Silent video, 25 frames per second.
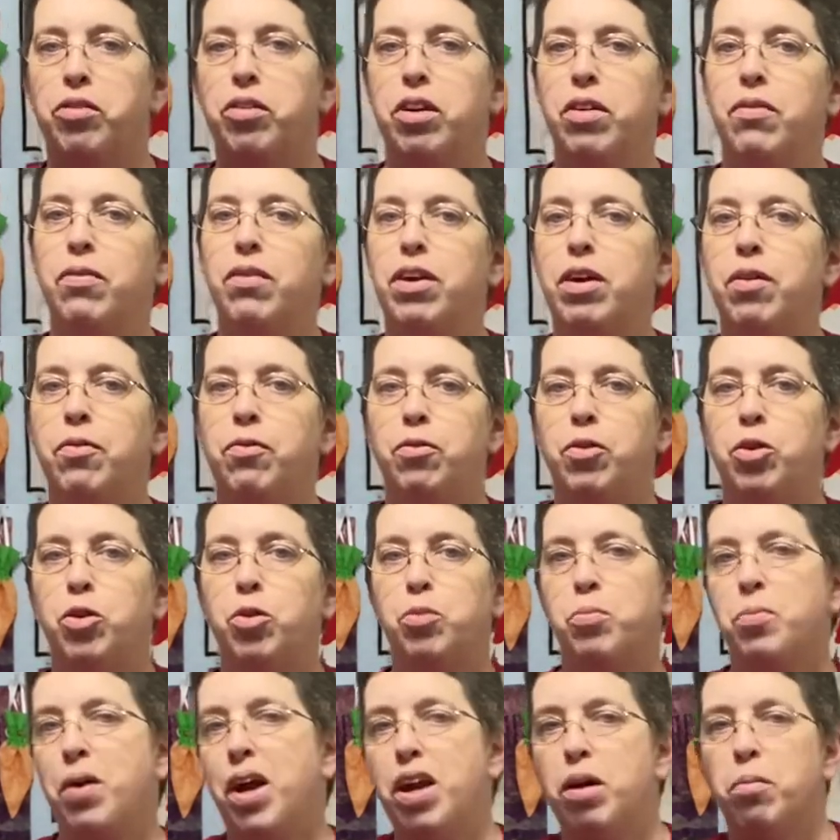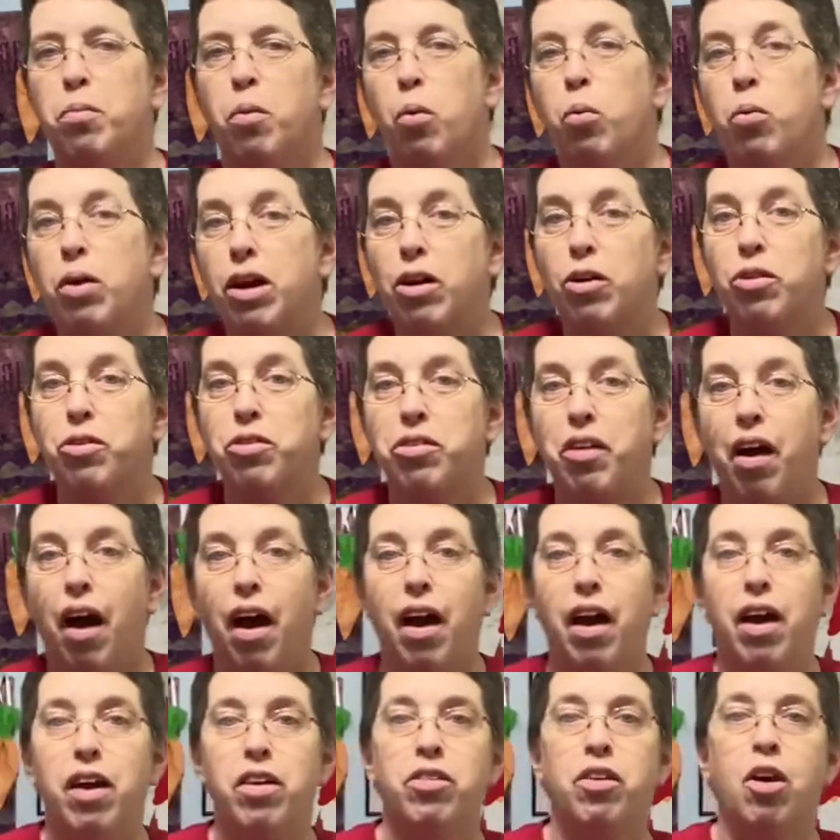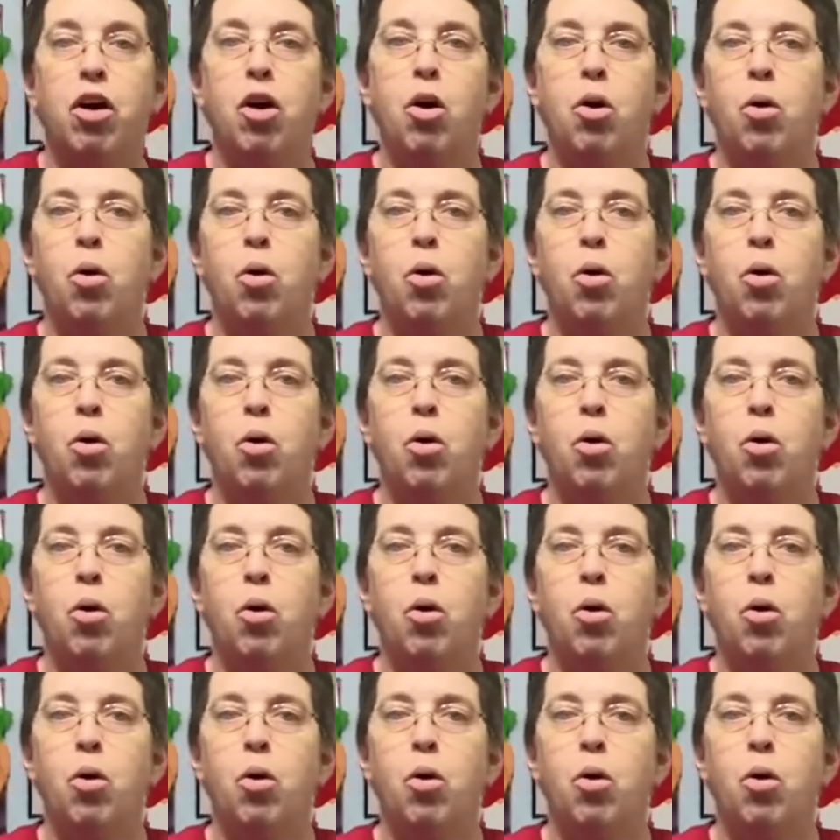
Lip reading: Even if you made them a weird size